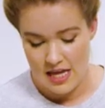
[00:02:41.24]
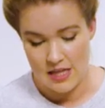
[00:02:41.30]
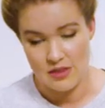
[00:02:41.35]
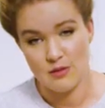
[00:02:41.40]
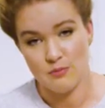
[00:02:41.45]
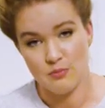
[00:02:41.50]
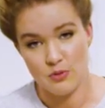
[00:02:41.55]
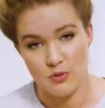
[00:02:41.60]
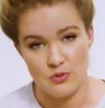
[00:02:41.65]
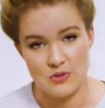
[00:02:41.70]

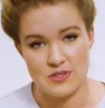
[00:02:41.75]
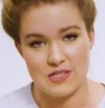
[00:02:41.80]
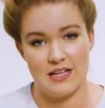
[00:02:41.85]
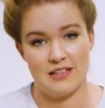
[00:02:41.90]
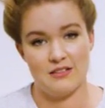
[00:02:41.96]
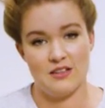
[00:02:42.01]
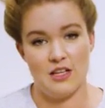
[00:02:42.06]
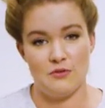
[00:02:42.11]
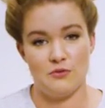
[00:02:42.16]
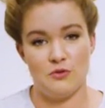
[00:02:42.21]
and the
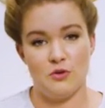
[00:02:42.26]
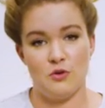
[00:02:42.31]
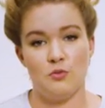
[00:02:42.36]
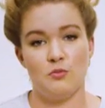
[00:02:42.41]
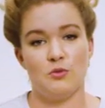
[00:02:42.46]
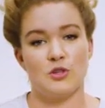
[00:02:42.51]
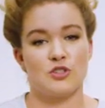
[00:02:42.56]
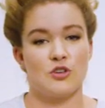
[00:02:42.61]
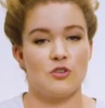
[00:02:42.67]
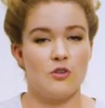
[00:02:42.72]
bullseye level,
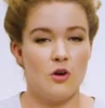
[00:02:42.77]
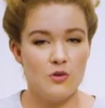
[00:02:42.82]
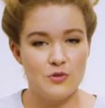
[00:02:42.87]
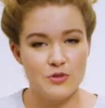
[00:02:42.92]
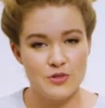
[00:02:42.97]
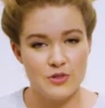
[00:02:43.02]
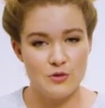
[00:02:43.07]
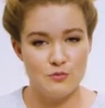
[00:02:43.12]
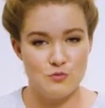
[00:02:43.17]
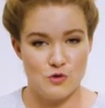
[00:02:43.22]
which are
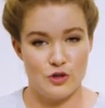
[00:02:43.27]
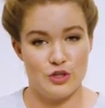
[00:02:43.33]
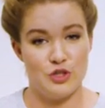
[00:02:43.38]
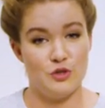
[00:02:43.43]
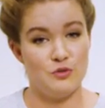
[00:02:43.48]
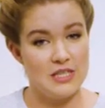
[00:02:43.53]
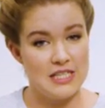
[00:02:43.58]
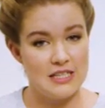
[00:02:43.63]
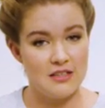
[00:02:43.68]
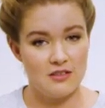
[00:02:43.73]
also more
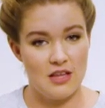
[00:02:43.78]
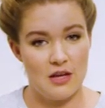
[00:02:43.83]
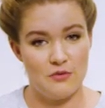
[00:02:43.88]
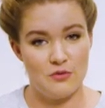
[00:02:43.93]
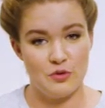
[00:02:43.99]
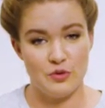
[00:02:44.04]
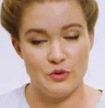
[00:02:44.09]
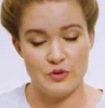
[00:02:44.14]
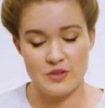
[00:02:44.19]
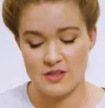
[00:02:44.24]
unique
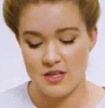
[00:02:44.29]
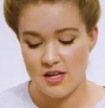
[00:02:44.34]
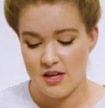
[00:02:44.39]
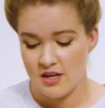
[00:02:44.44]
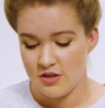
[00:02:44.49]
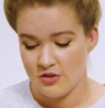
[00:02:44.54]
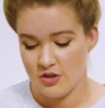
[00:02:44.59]
levels